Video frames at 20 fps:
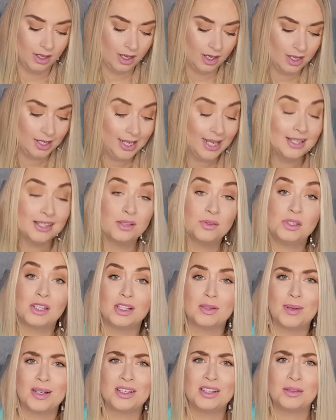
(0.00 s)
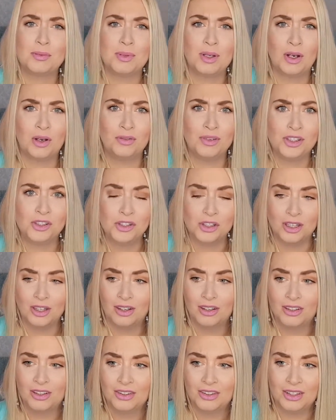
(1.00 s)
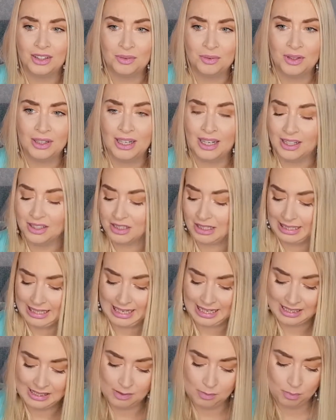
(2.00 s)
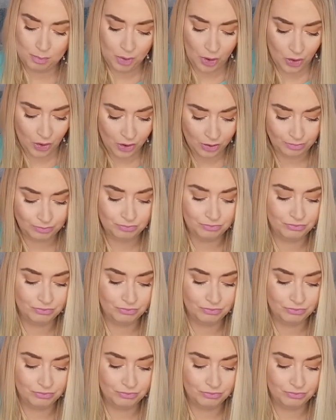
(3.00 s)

Yes, I was expecting it to be a lot richer than what it actually is, but